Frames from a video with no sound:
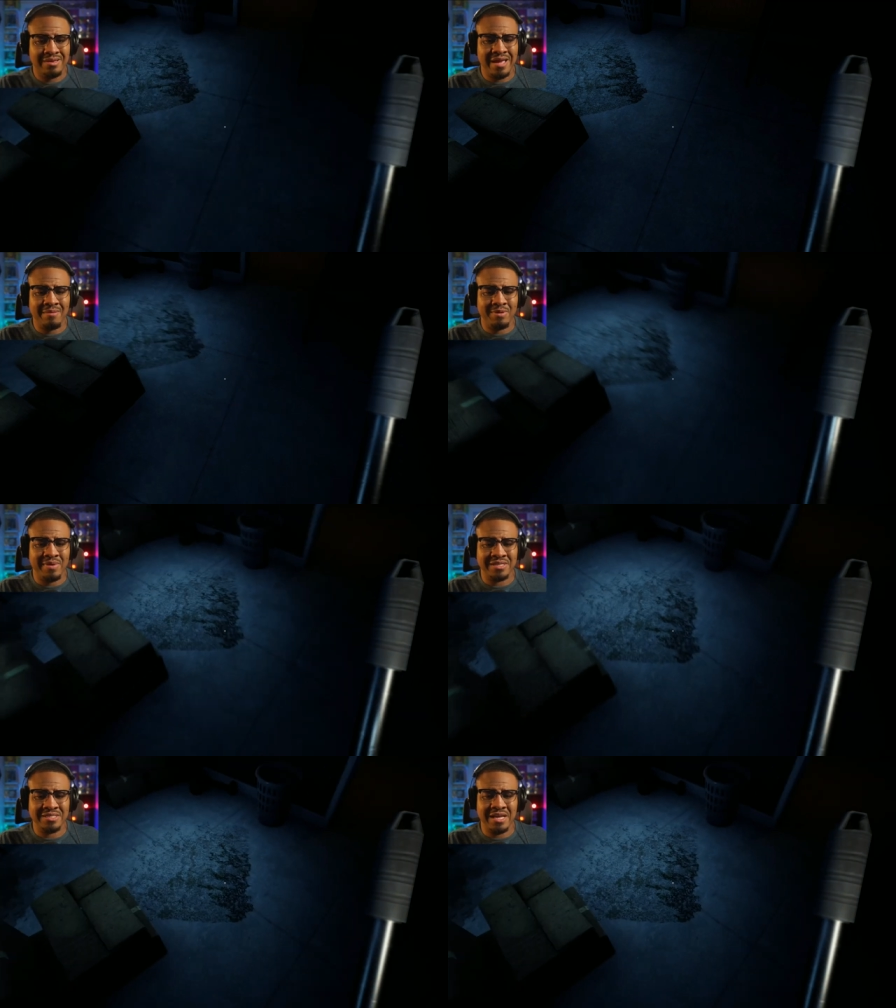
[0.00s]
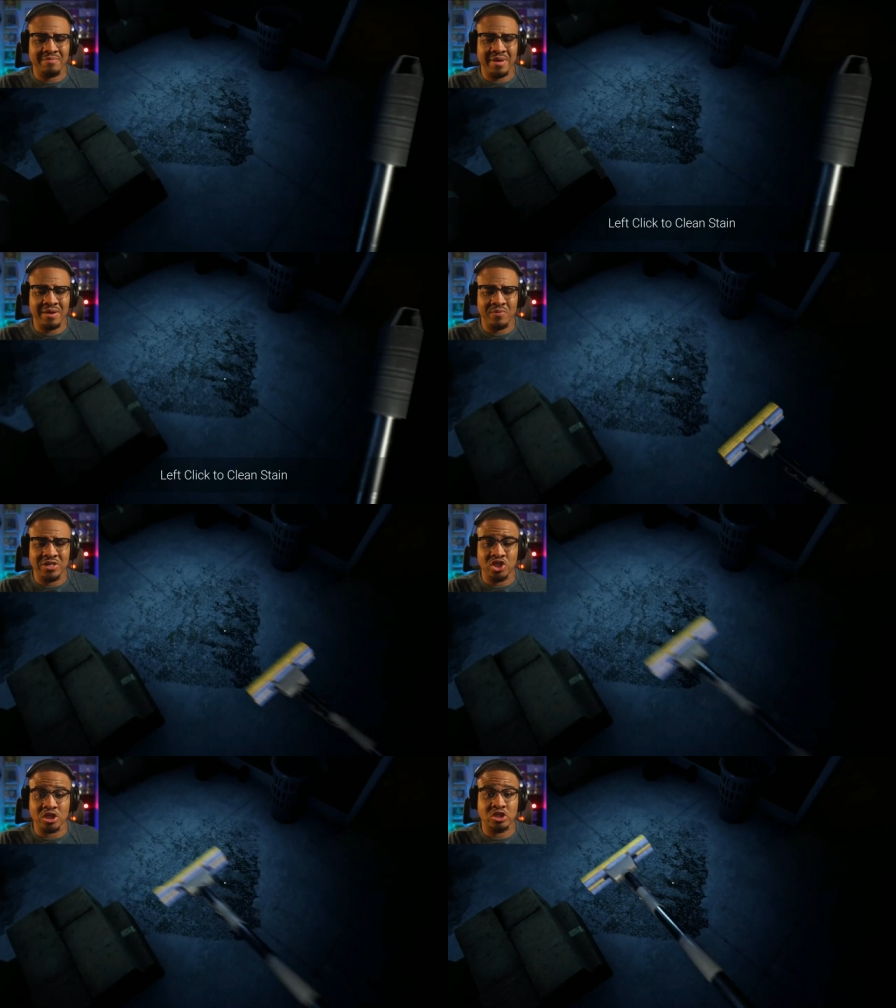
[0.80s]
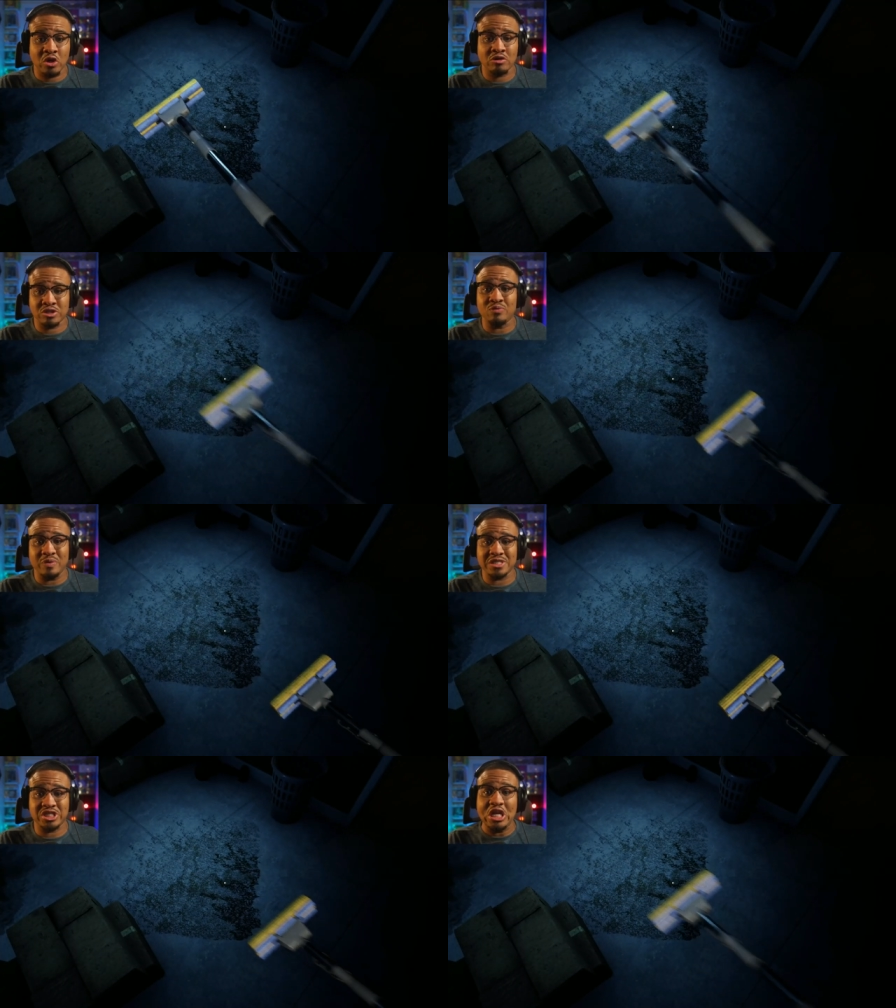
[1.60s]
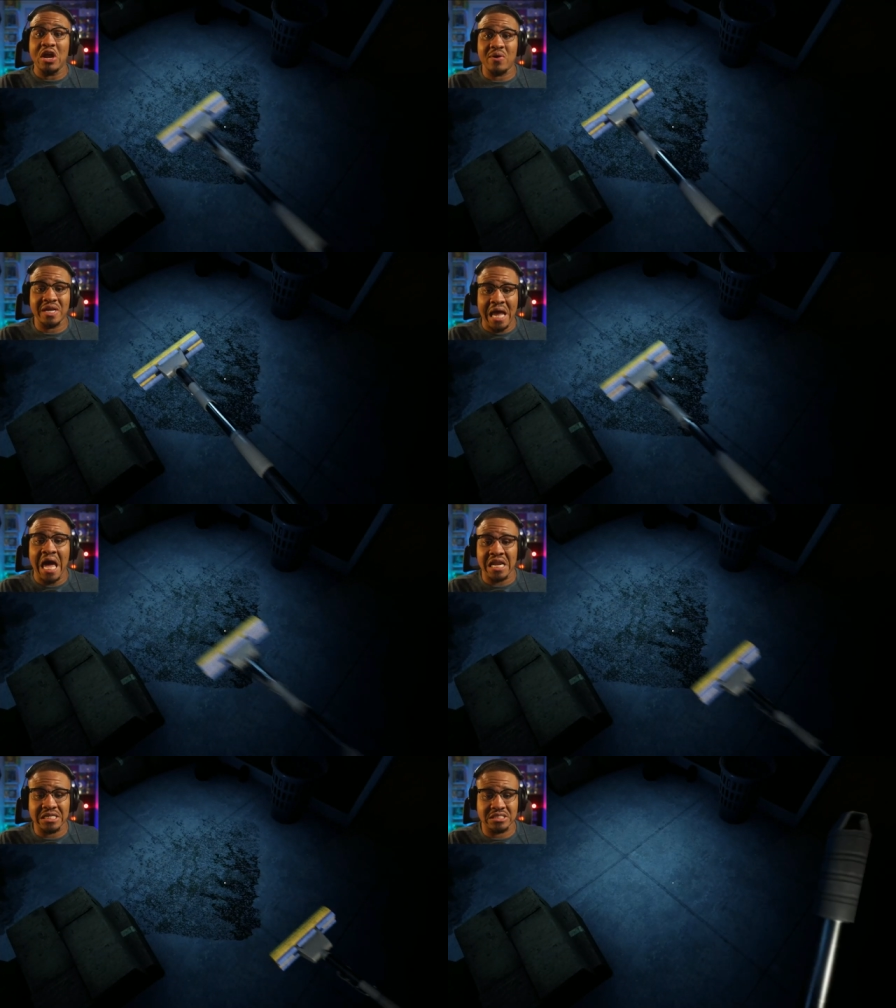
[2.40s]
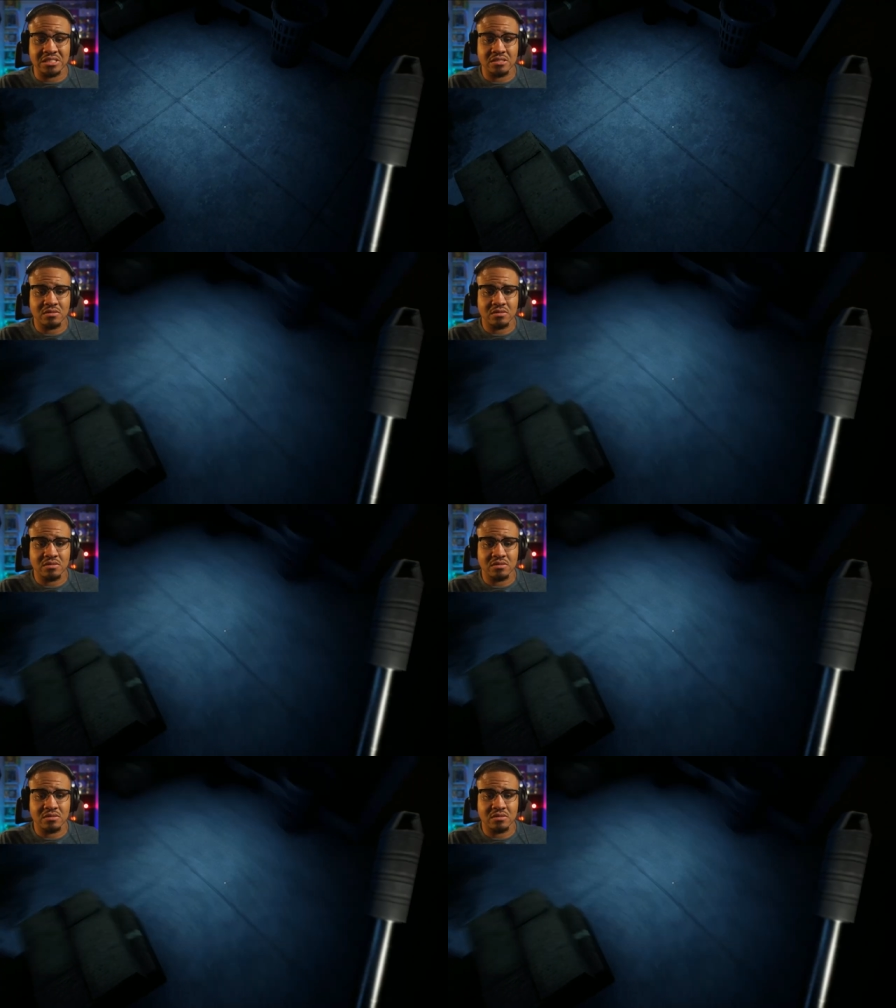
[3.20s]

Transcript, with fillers: Got me messed up, man. We just saw someone staring at us.